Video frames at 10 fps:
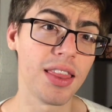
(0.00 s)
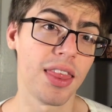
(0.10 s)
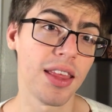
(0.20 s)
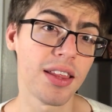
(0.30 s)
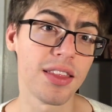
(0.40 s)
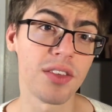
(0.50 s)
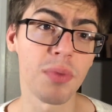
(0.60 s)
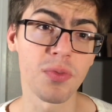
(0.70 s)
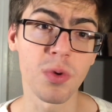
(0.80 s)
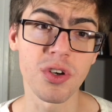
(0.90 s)
think it's
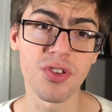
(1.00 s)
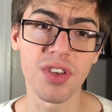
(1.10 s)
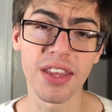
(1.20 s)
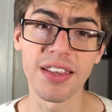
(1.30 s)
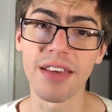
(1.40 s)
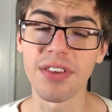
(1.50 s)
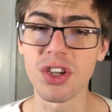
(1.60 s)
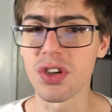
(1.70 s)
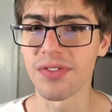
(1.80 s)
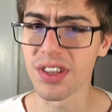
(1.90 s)
much more interesting the
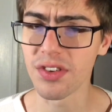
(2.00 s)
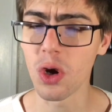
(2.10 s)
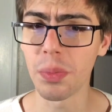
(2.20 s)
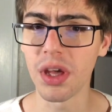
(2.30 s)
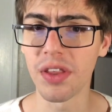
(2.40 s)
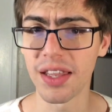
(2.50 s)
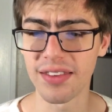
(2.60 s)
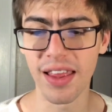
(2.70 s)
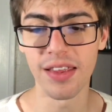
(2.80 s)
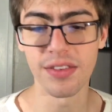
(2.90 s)
definition of dystopia that
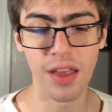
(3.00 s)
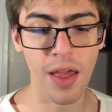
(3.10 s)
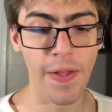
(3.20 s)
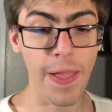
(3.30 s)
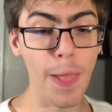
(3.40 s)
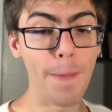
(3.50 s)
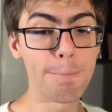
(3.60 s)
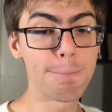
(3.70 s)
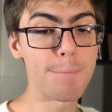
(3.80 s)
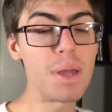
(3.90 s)
says
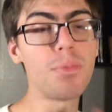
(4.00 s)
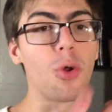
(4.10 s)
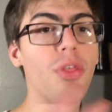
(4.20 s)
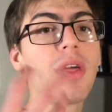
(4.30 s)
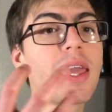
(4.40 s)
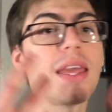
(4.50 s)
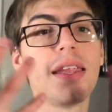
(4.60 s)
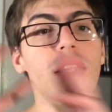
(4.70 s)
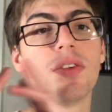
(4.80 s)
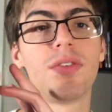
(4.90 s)
people think it
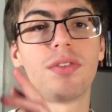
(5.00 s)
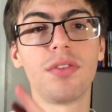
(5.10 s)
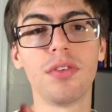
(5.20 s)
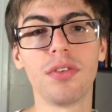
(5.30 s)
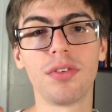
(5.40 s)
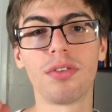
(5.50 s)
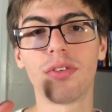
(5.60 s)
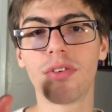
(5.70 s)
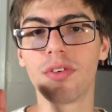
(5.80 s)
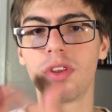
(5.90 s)
is
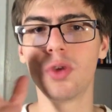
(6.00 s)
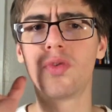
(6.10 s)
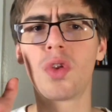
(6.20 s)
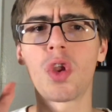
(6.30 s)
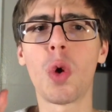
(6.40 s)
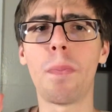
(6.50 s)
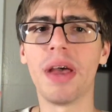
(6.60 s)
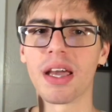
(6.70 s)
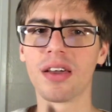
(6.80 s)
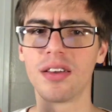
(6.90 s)

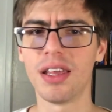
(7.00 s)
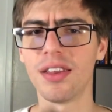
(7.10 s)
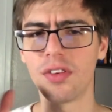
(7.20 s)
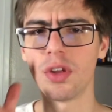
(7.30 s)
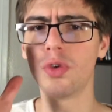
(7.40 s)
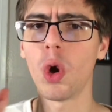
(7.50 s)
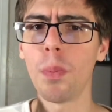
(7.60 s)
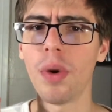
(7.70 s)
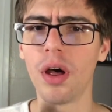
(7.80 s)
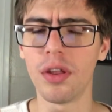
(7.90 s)
utopic. It is a
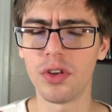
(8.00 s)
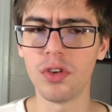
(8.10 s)
utopa.